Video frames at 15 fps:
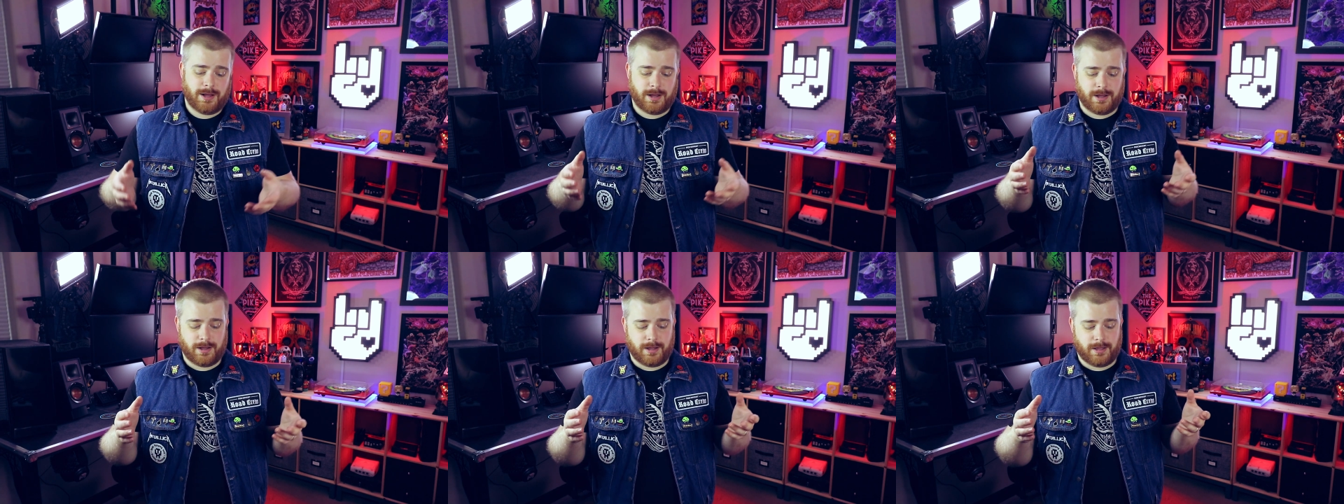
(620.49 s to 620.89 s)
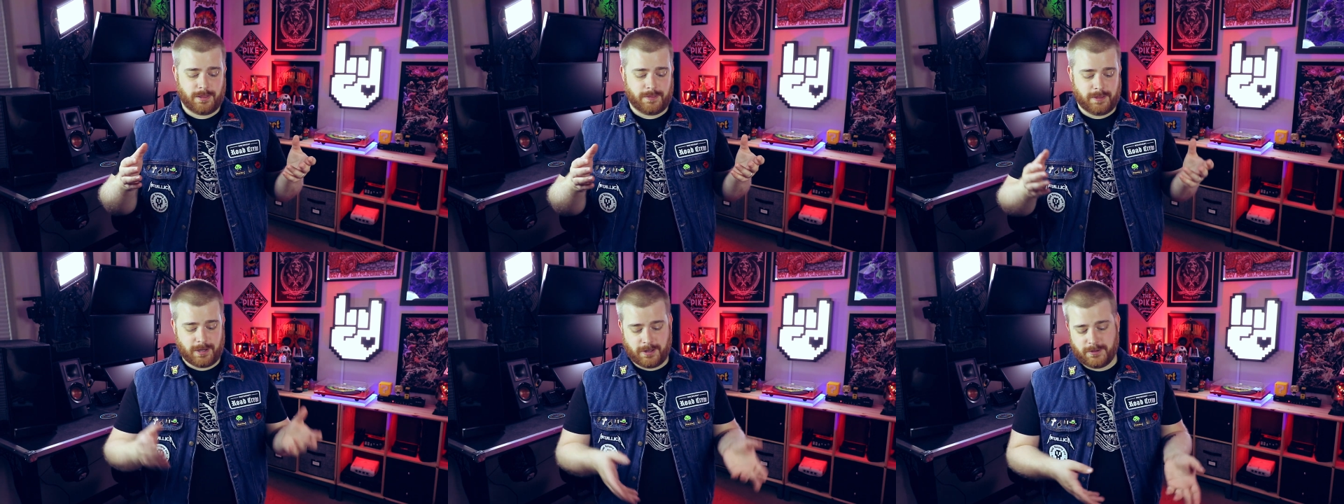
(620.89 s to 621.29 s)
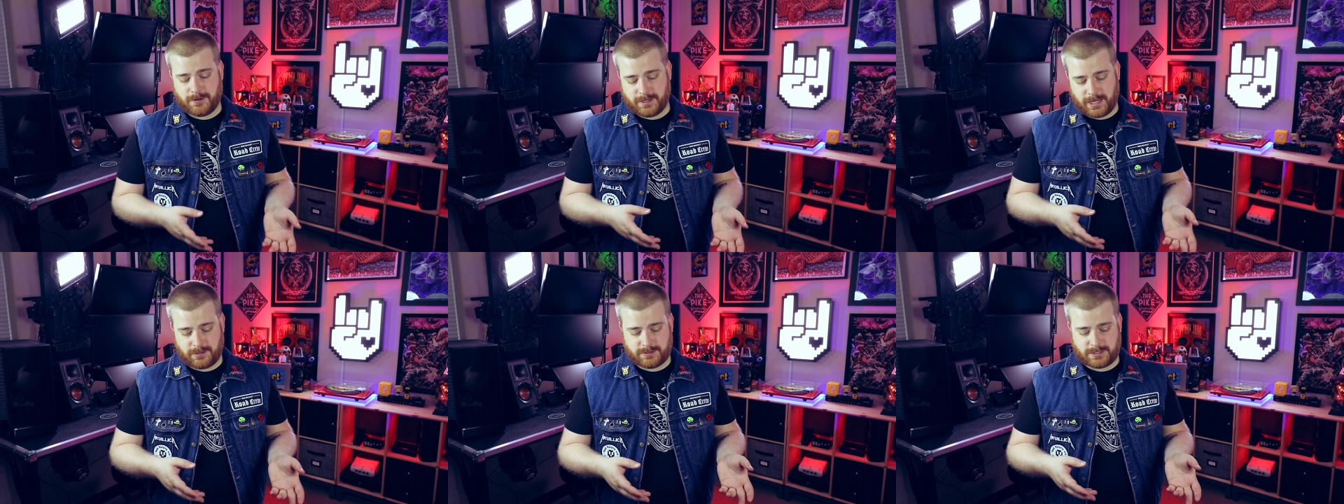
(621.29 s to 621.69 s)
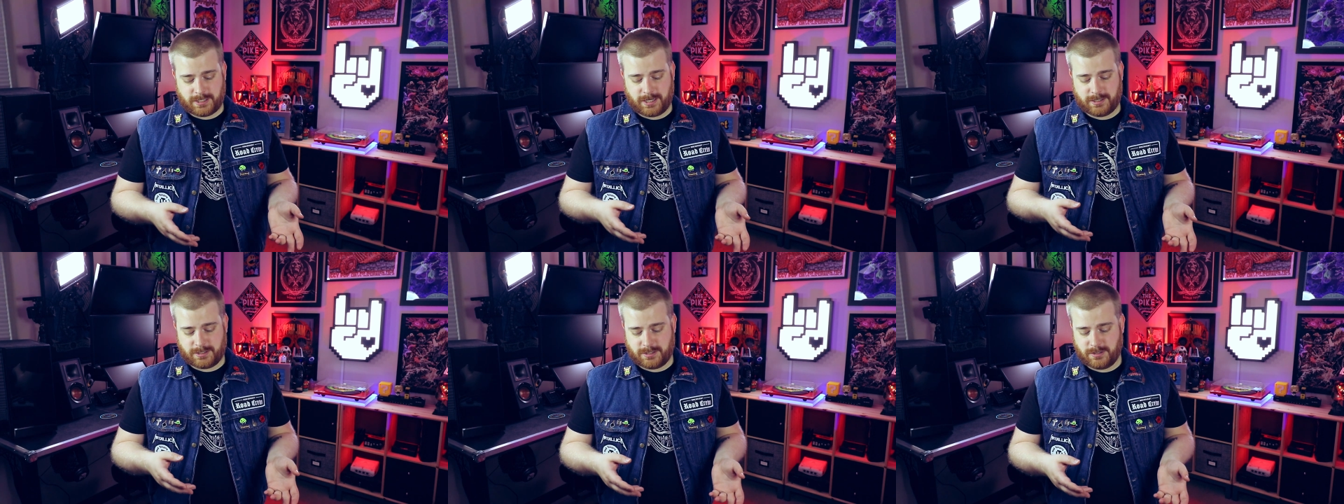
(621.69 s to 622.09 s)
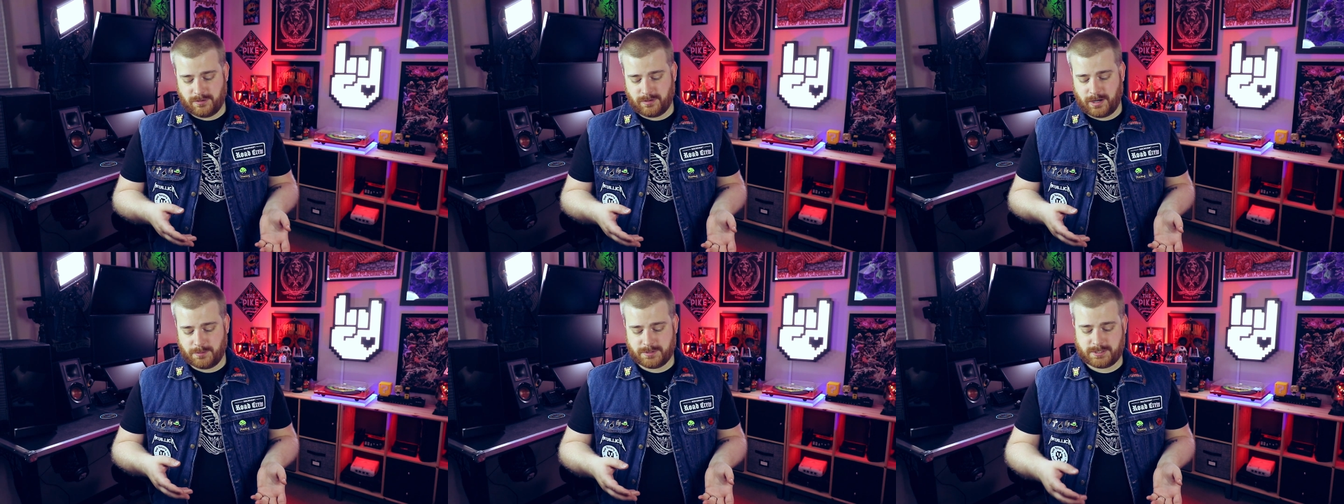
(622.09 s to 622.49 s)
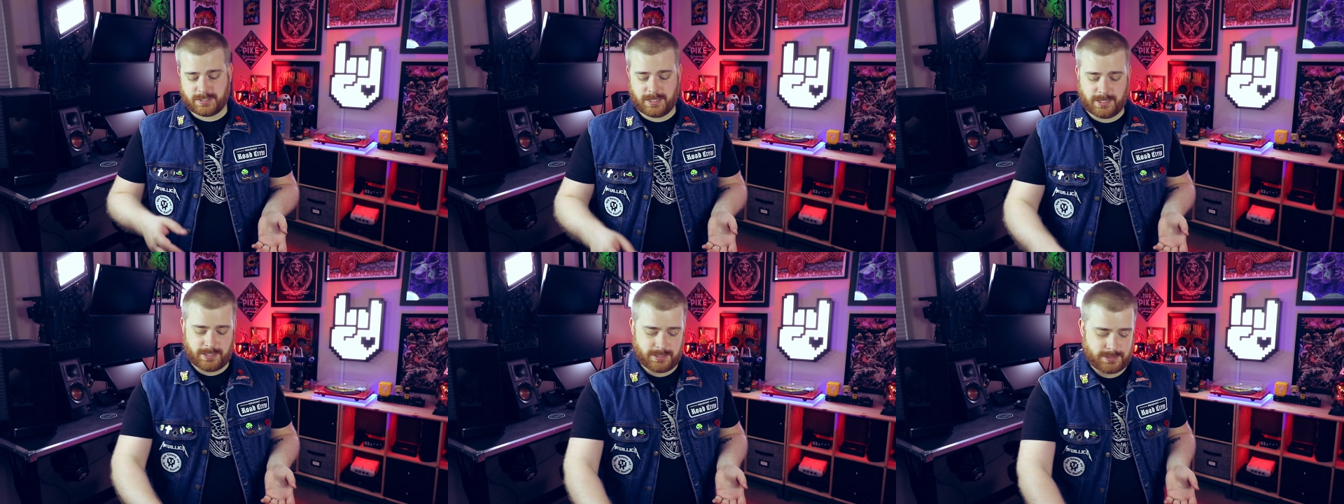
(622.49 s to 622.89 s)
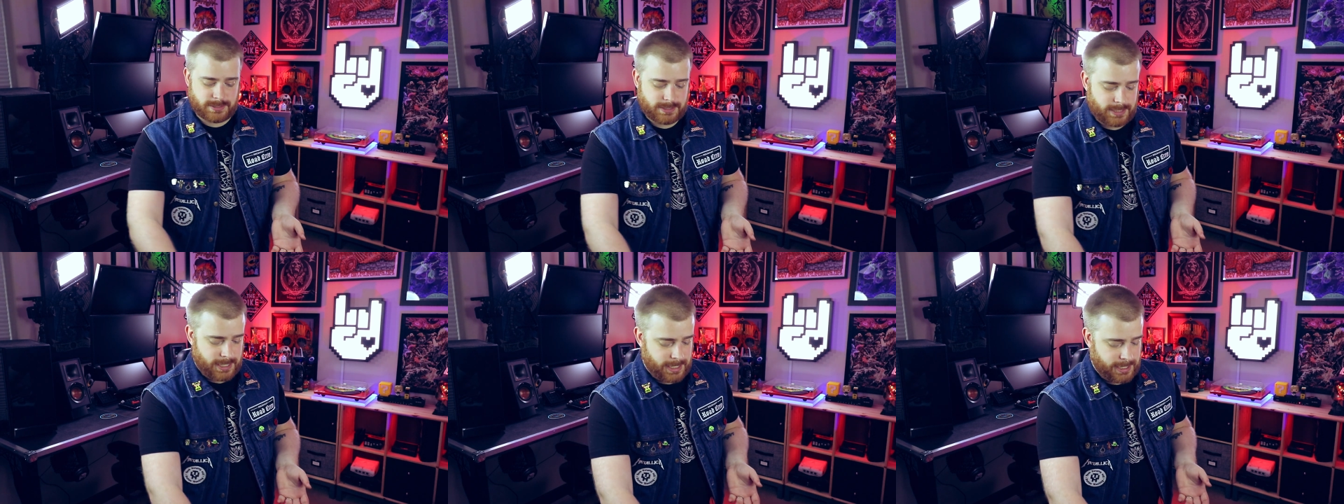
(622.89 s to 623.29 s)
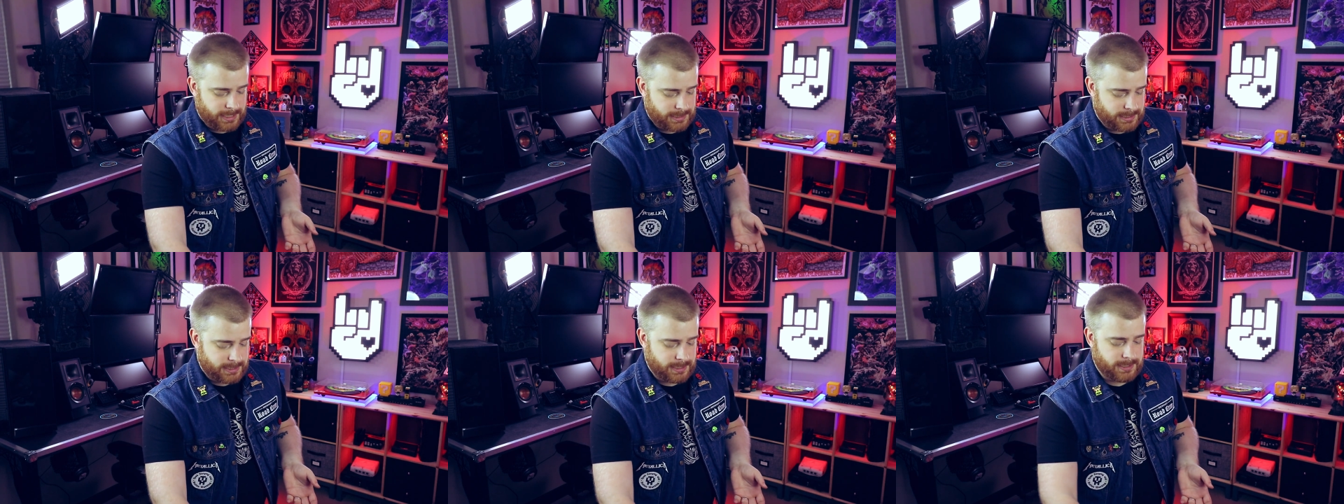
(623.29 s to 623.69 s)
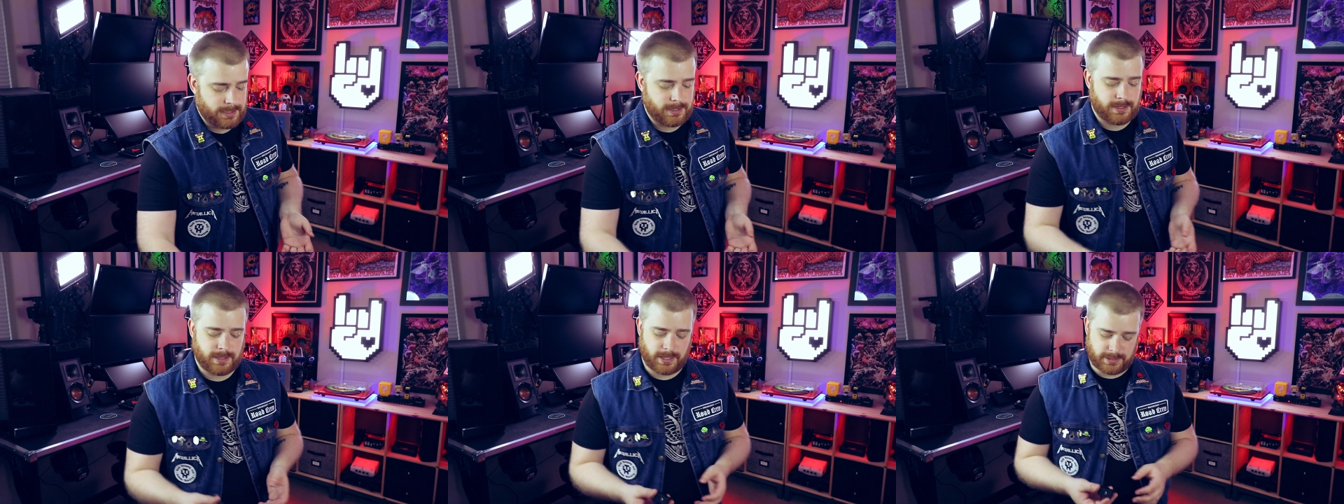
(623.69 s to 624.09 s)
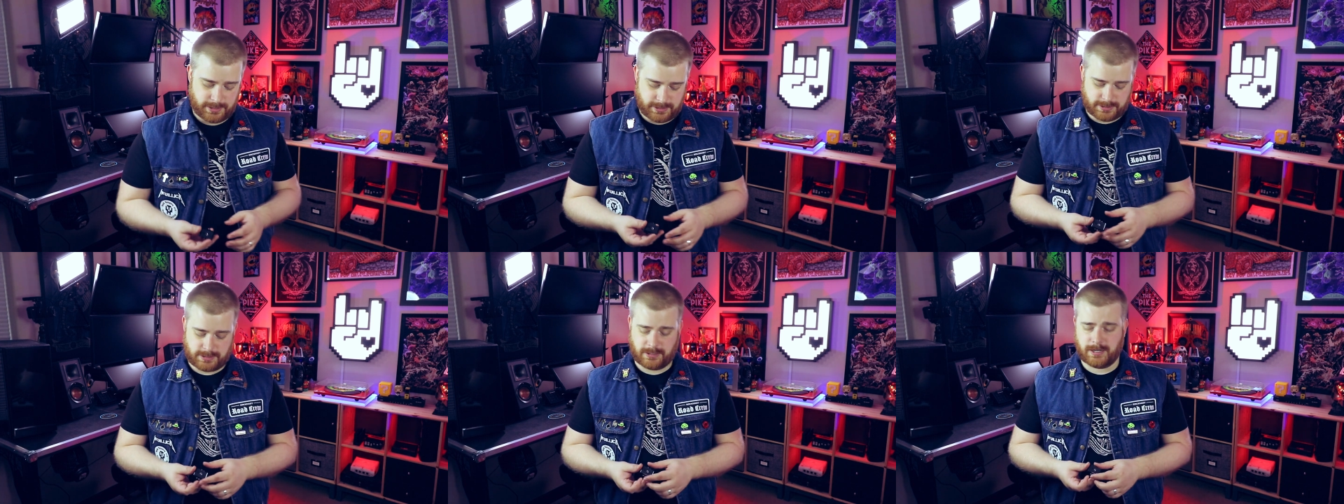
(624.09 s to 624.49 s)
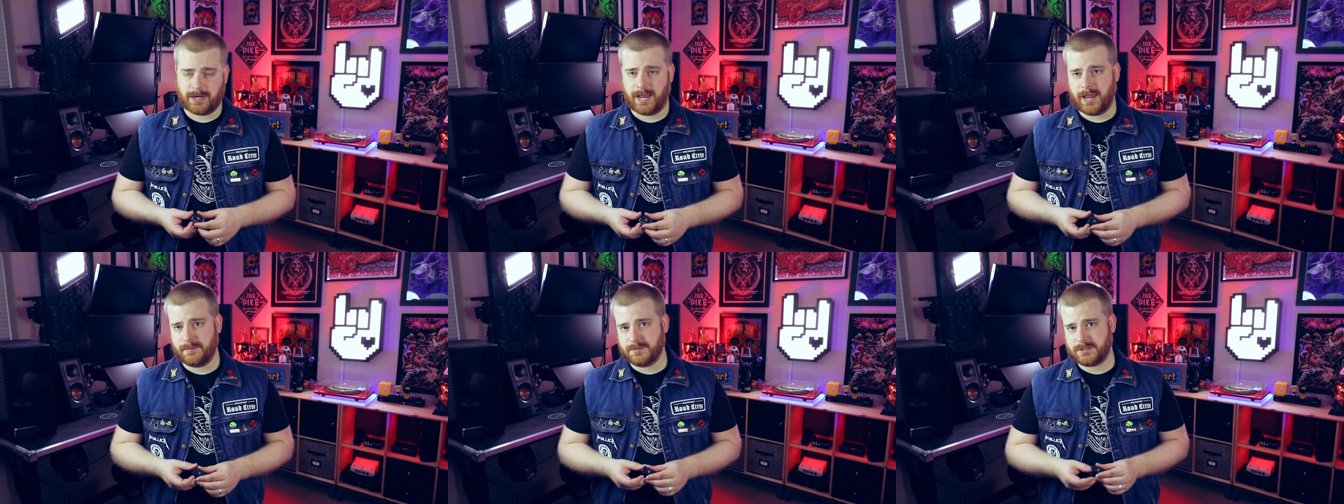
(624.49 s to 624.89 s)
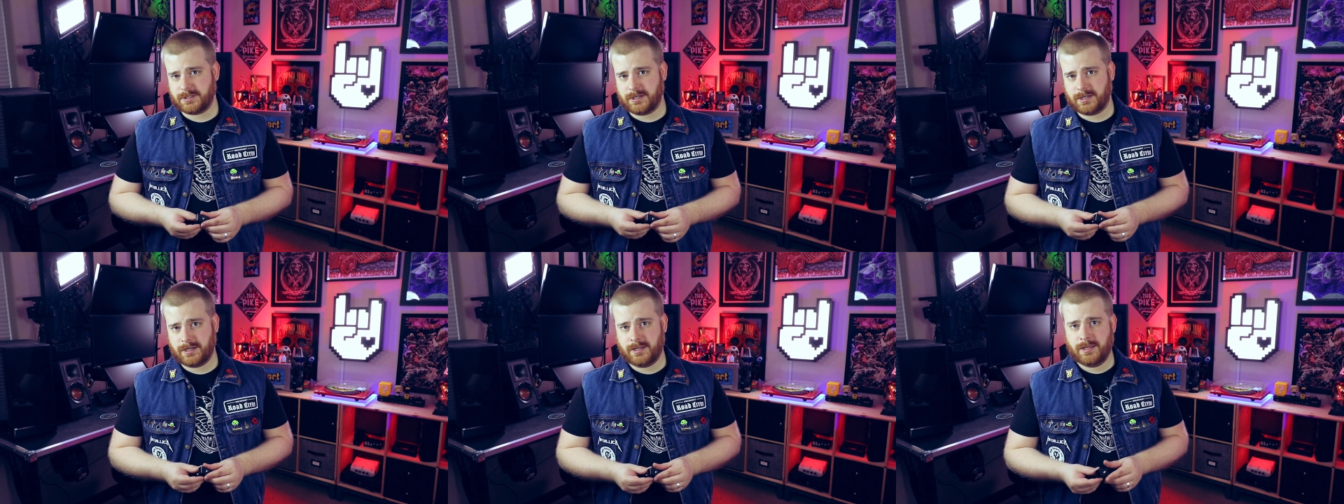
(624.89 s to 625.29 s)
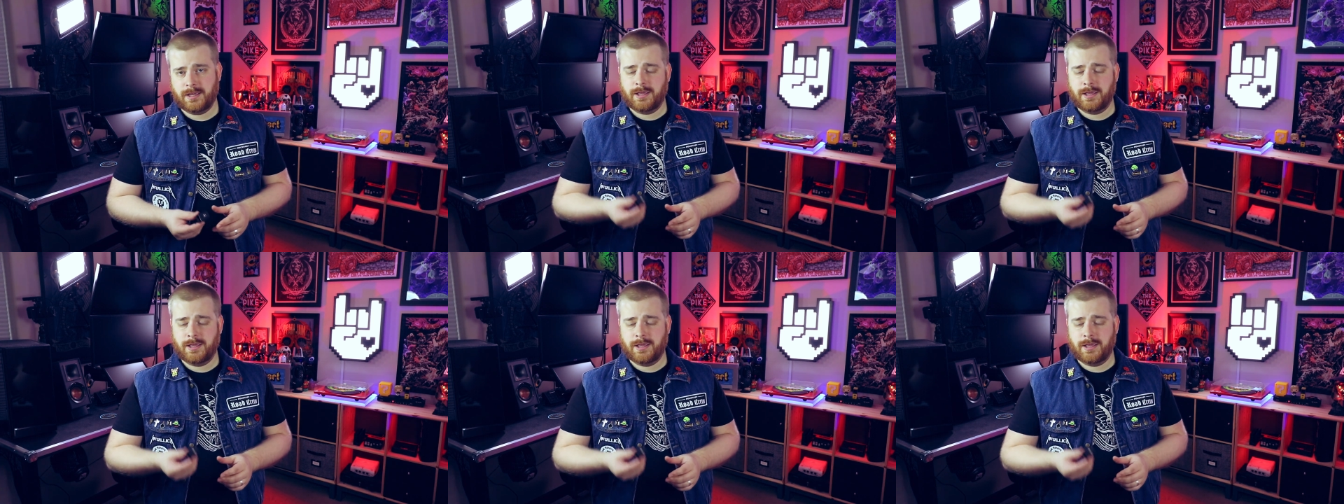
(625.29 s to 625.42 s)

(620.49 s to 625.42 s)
The other downside too, I would say, is that at least on Amazon,